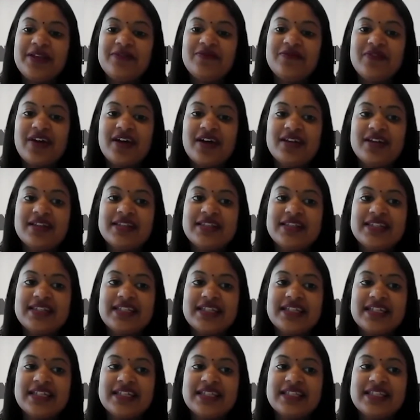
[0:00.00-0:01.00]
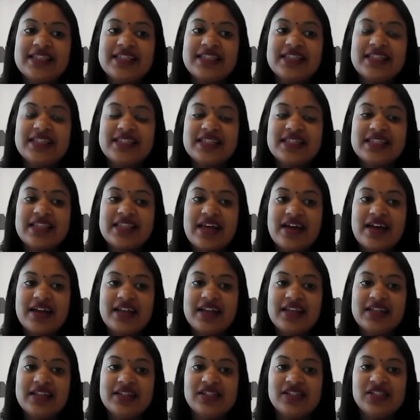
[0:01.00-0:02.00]
Advanced is
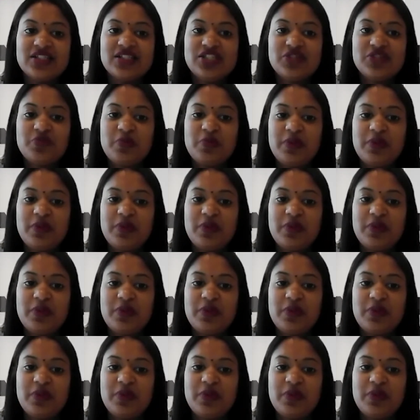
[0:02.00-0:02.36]
designed to